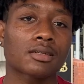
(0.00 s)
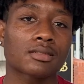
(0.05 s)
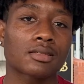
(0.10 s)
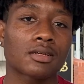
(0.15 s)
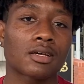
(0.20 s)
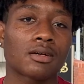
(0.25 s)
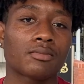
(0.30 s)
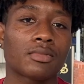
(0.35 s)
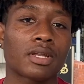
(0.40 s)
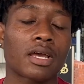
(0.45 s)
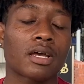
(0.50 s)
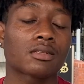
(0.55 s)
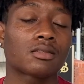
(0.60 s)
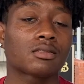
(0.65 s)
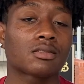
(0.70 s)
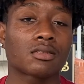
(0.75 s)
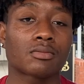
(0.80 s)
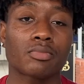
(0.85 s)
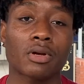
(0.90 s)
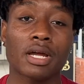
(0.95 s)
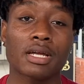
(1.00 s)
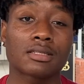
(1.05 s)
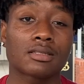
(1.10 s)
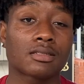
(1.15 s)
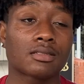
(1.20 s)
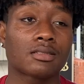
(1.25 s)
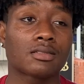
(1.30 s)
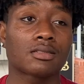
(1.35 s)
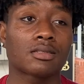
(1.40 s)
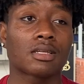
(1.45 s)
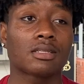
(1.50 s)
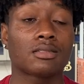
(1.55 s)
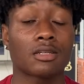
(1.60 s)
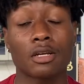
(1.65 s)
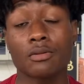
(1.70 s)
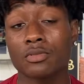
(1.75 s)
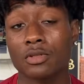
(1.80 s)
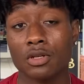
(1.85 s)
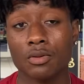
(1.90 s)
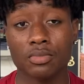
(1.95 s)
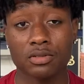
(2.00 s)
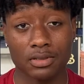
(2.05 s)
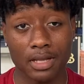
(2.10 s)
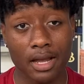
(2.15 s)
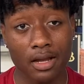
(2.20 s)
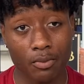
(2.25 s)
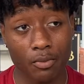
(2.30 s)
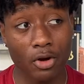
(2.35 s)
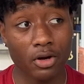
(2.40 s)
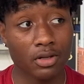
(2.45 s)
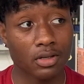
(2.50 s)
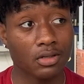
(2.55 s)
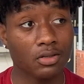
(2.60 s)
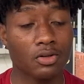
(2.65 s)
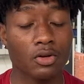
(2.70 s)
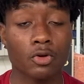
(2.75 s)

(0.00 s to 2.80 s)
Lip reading: to come down to some prices in terms of the stock market.